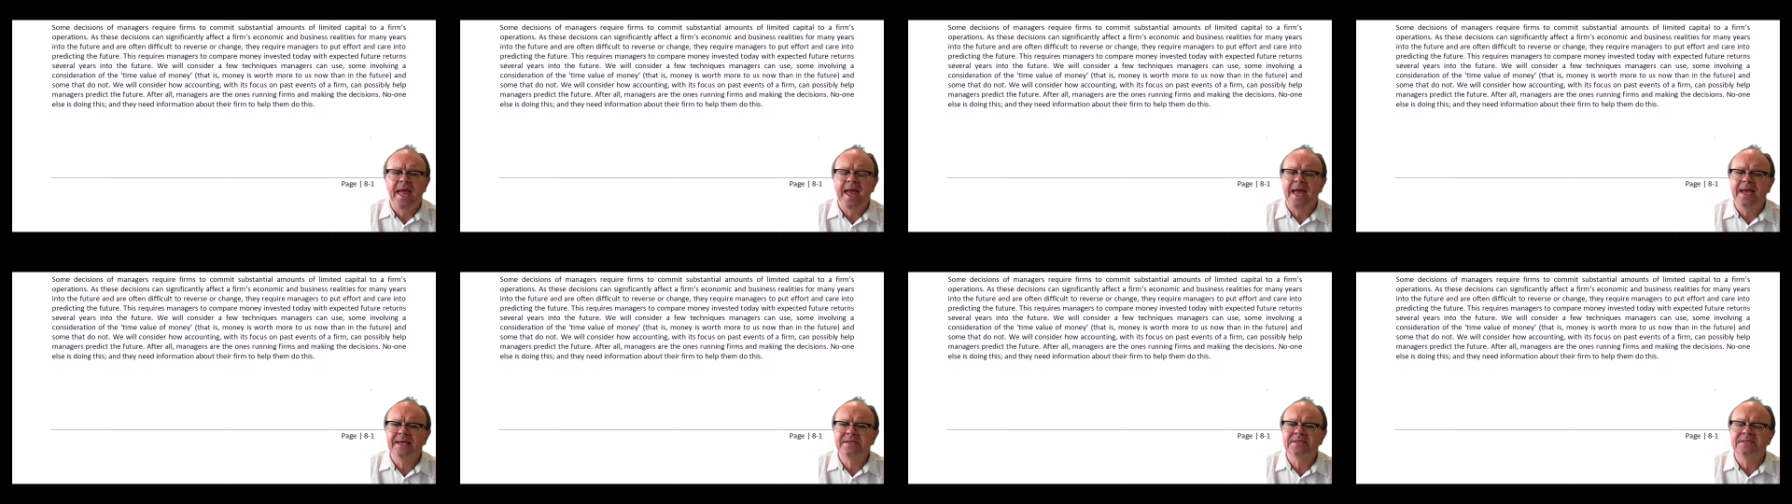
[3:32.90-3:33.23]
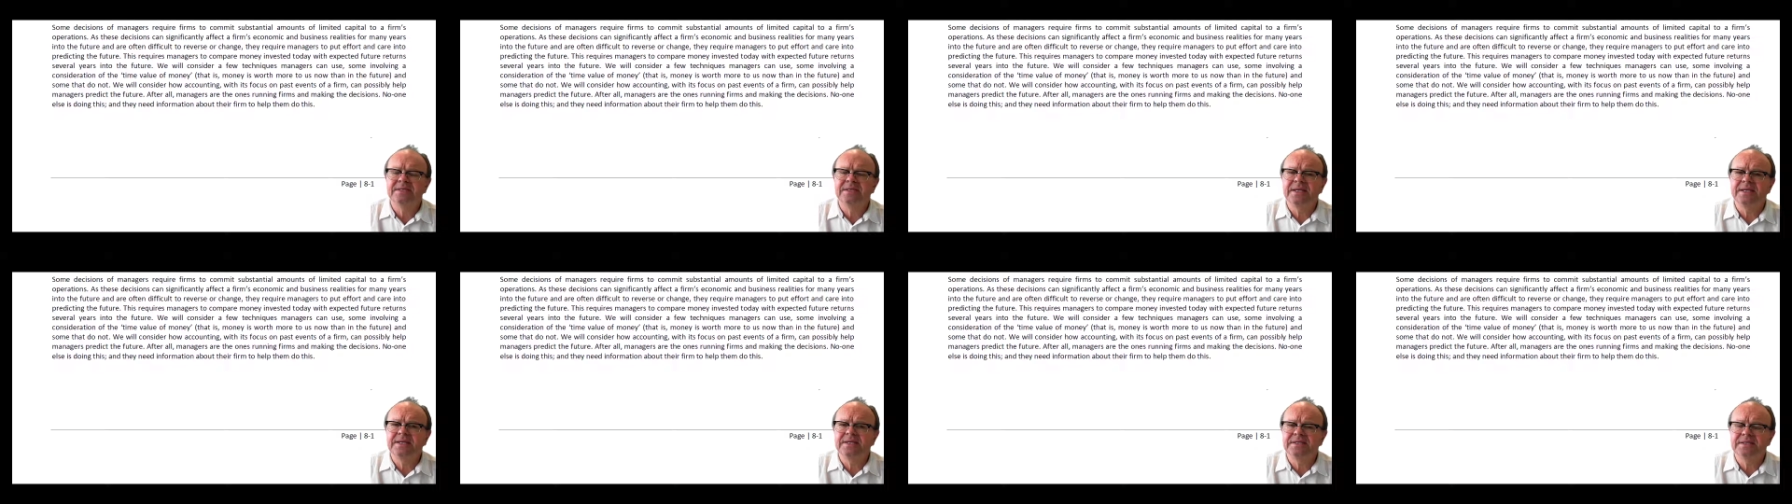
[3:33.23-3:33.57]
As
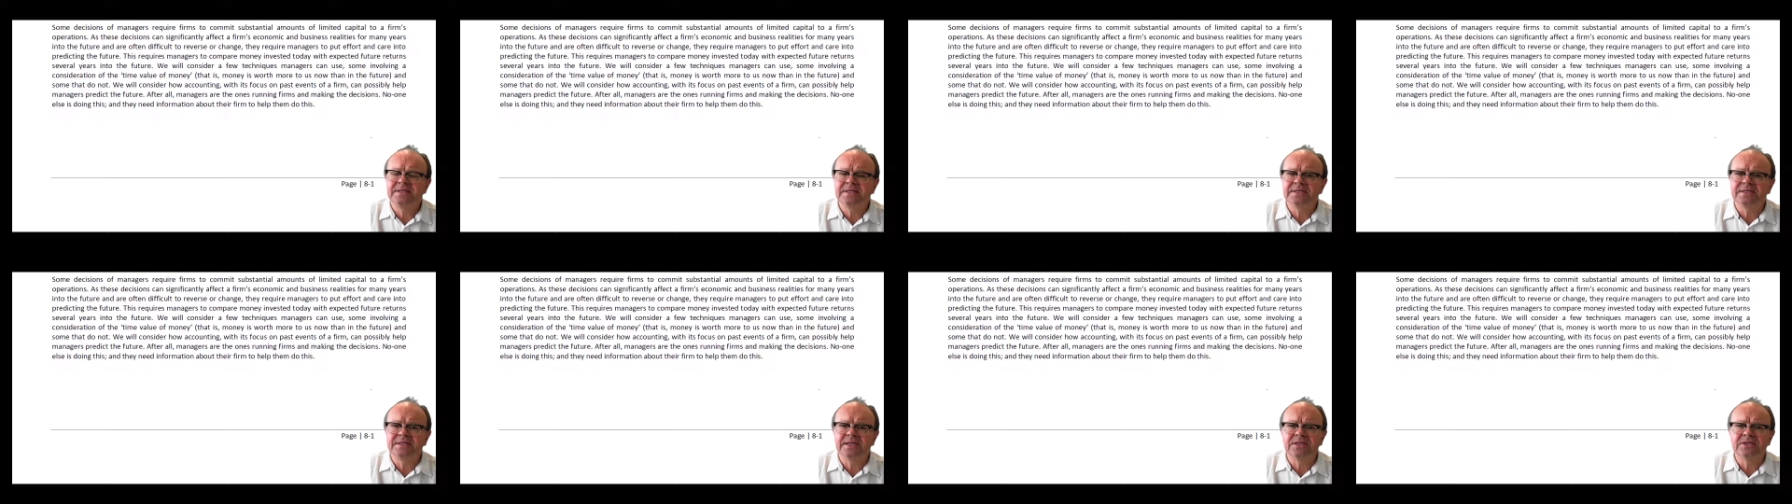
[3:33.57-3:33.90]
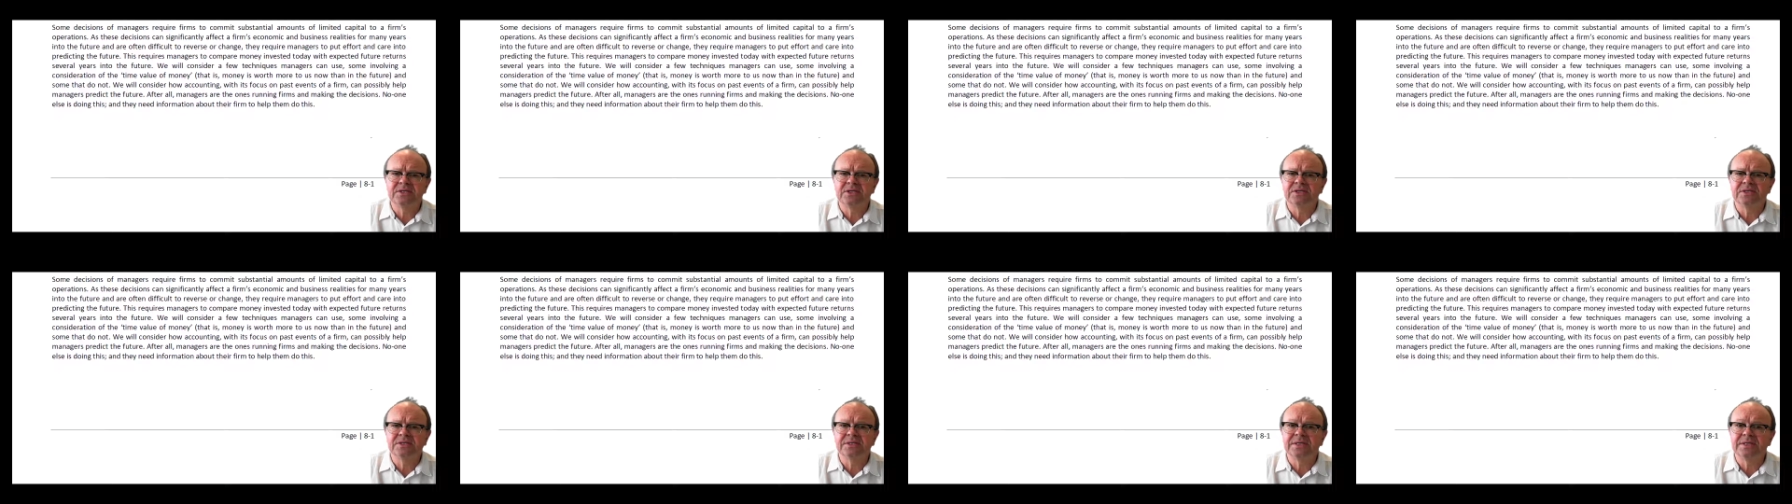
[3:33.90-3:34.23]
these
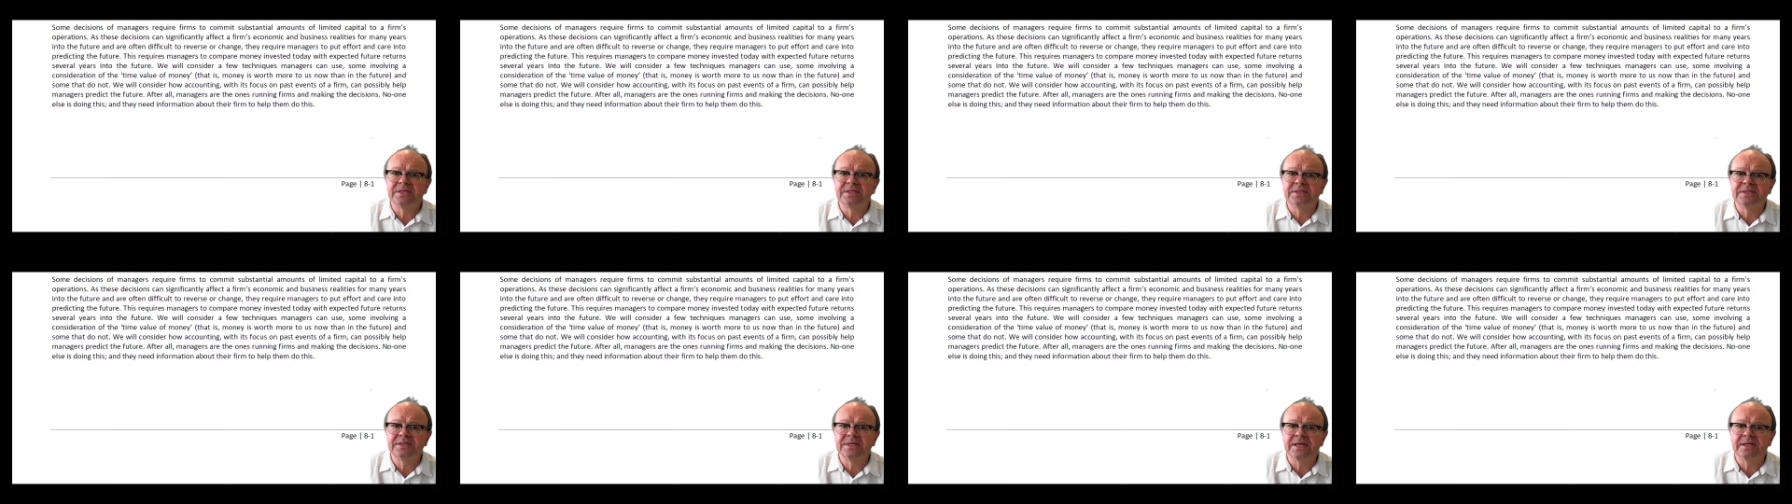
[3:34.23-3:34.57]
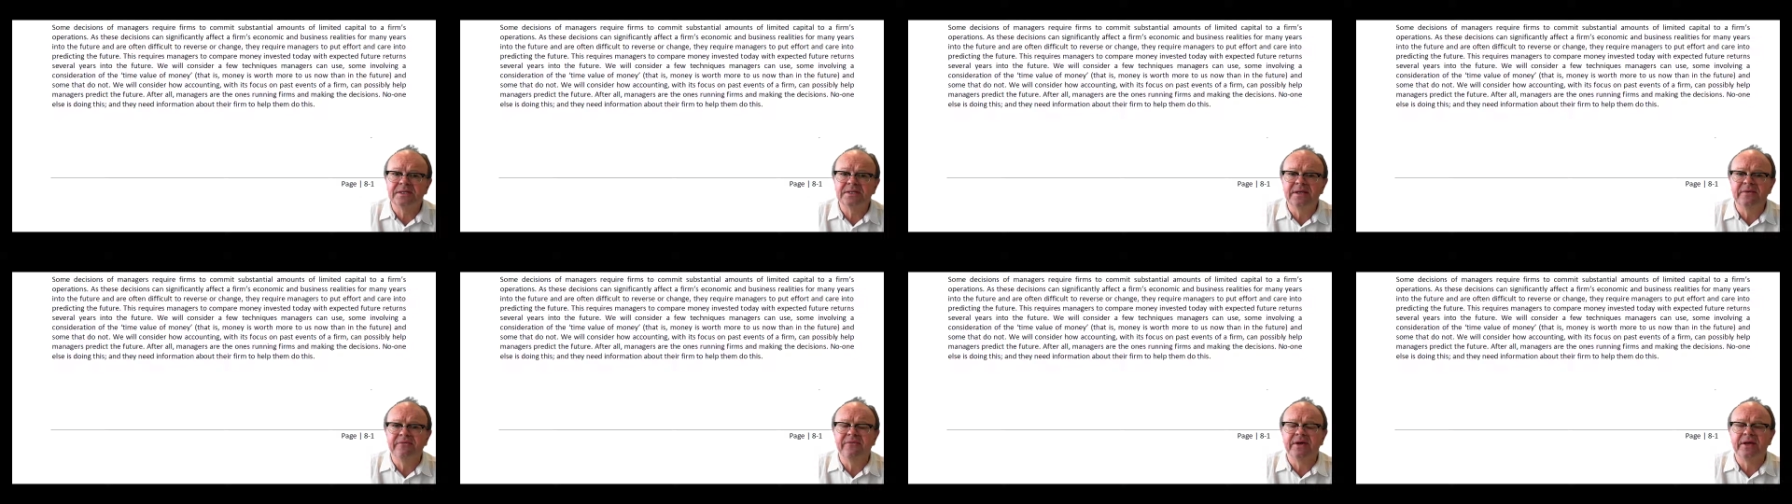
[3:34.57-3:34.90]
decisions can
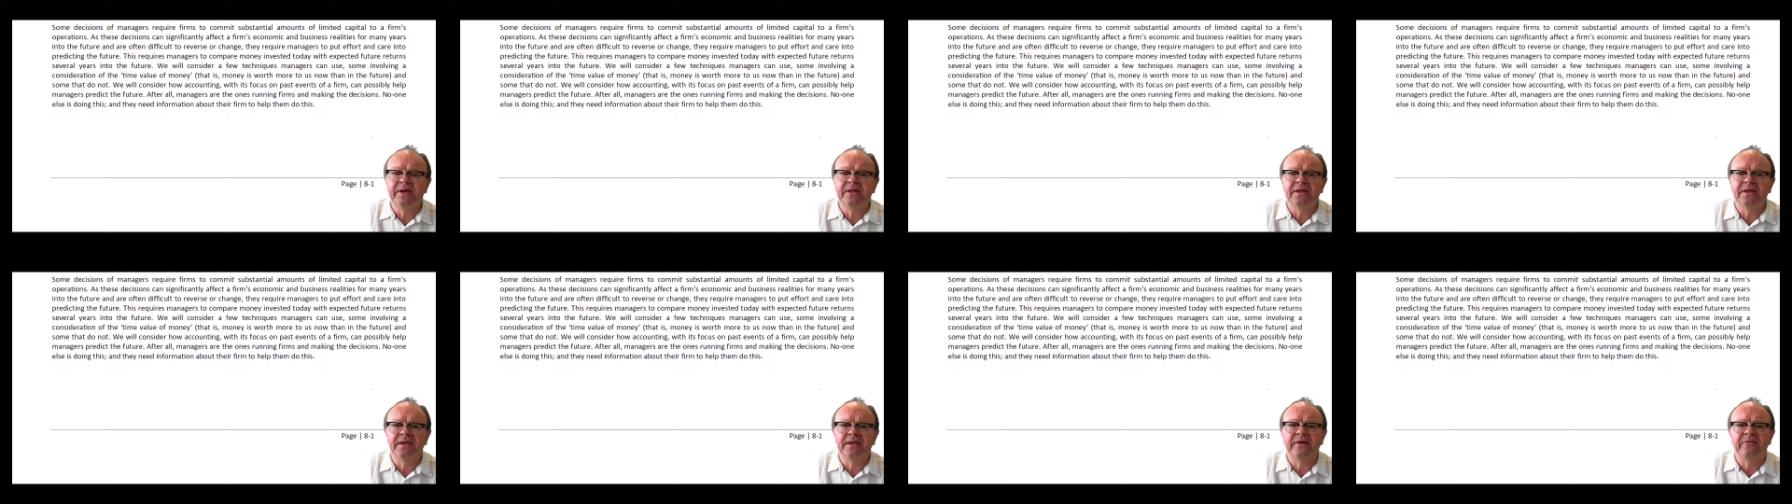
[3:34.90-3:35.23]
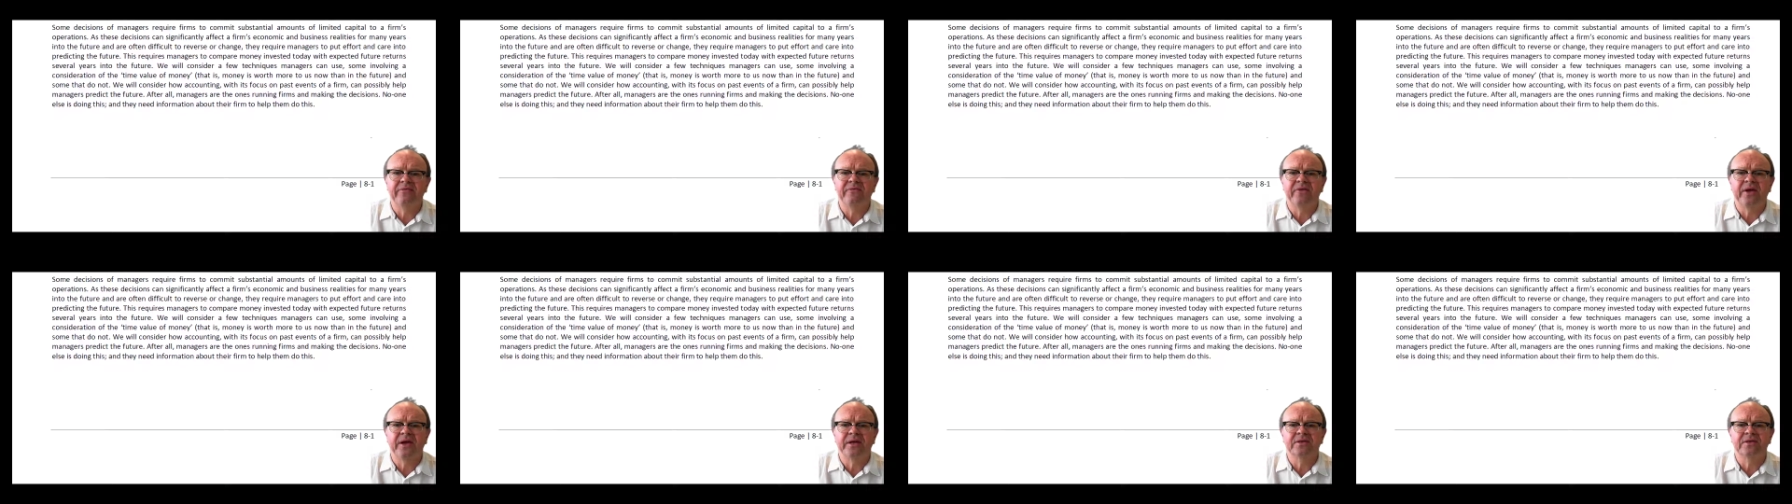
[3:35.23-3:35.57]
significantly
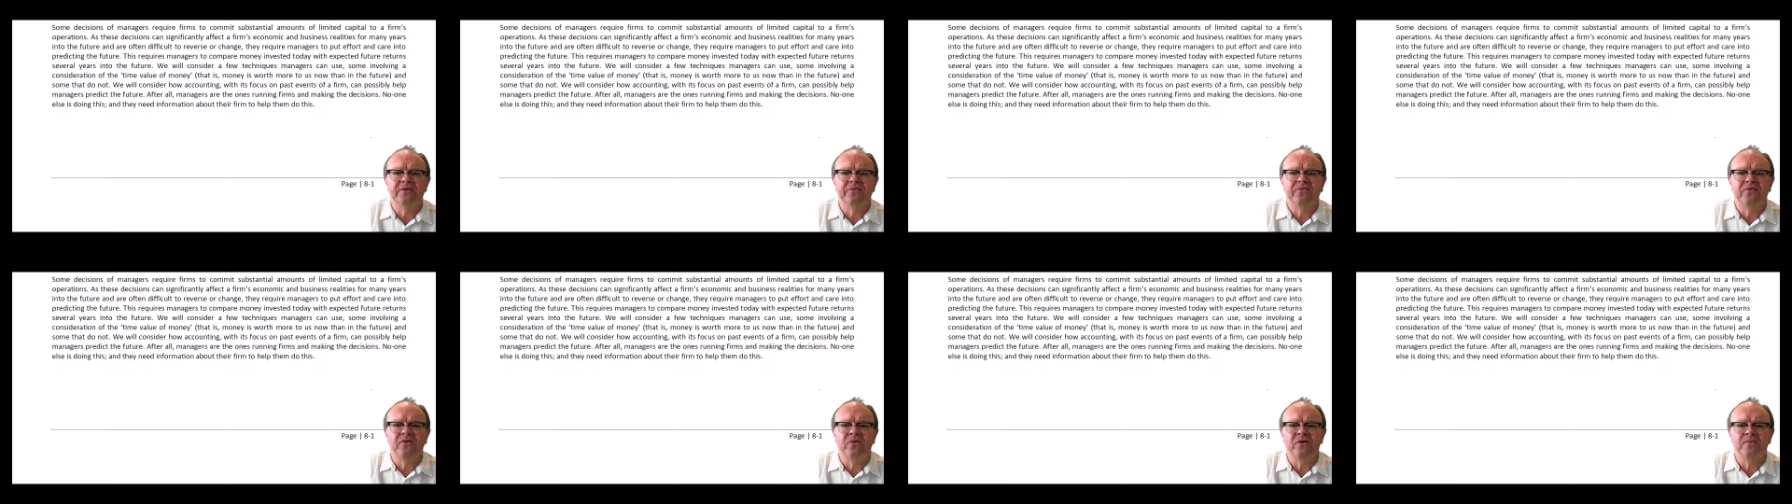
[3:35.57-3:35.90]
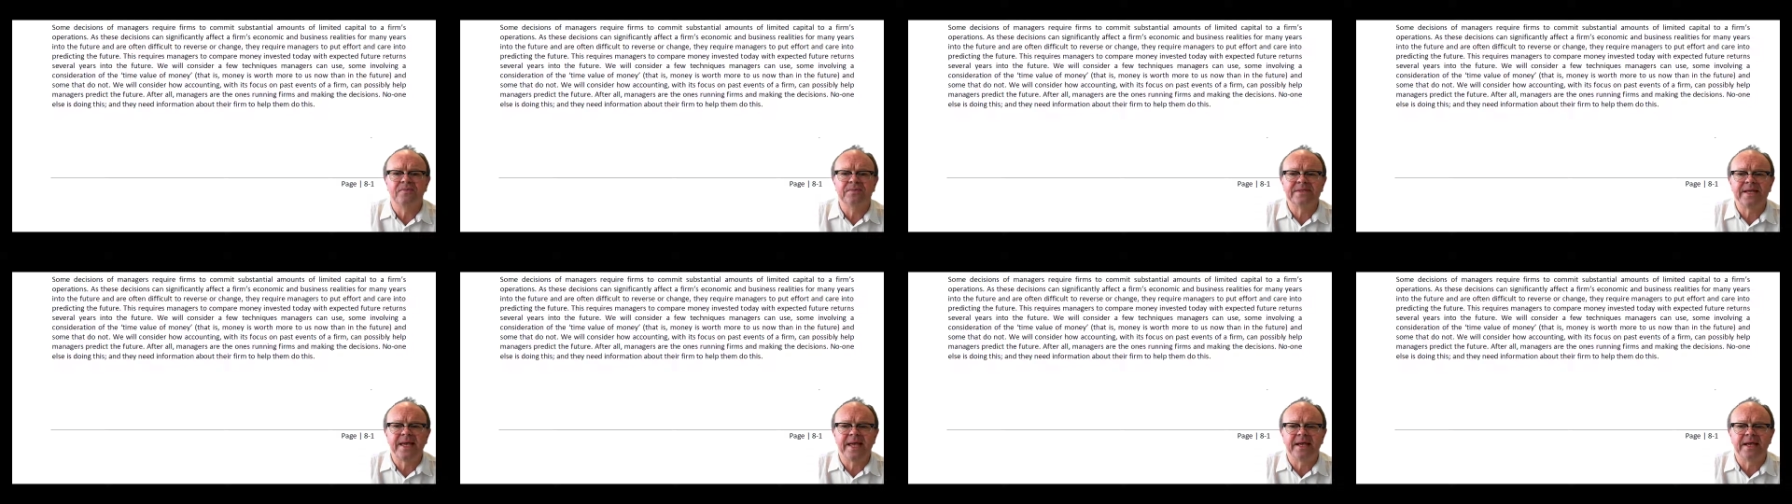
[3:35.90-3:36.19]
affect a firm's